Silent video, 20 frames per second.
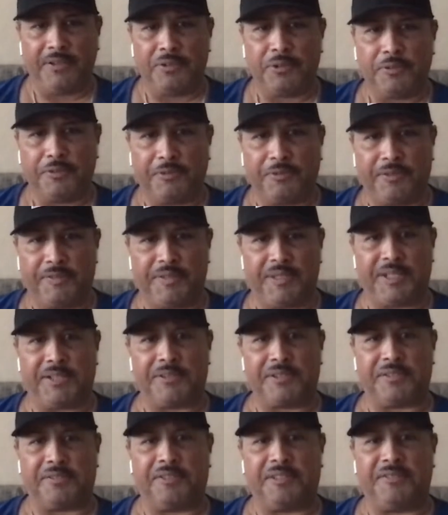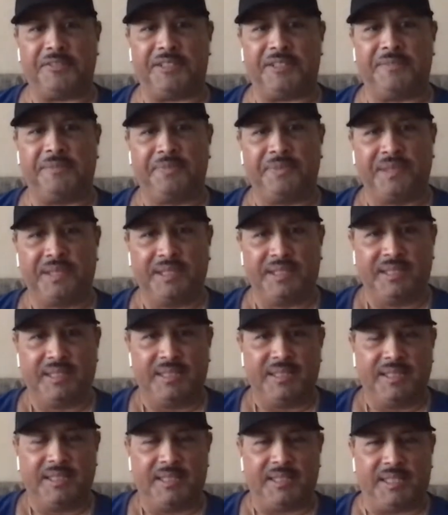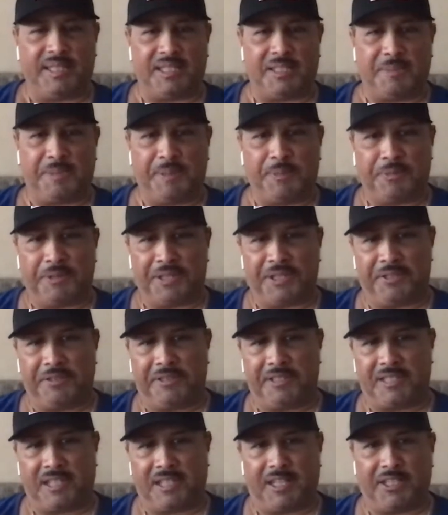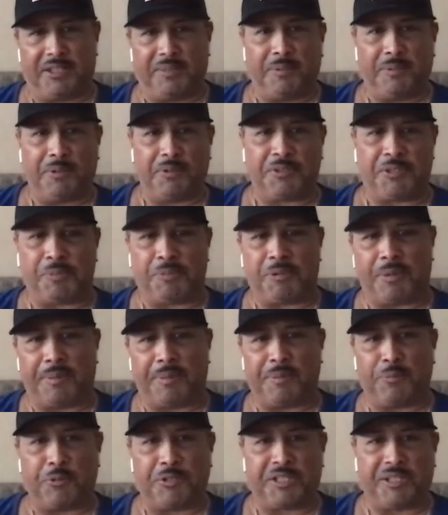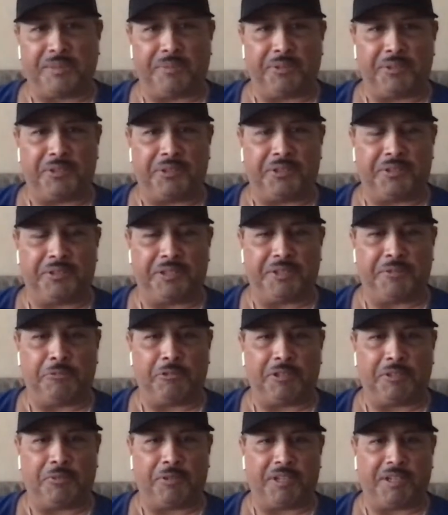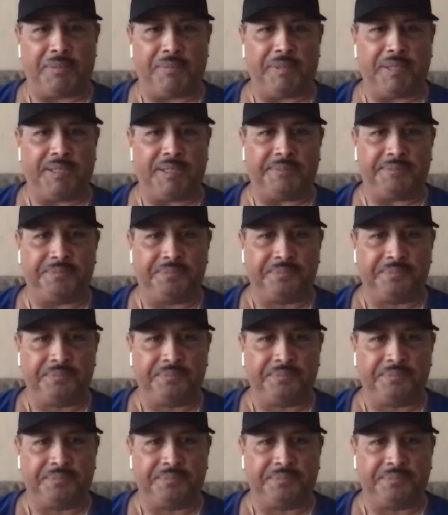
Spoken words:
over 50 years of living is the people that you dislike the most, you're probably more similar to than you really want to admit.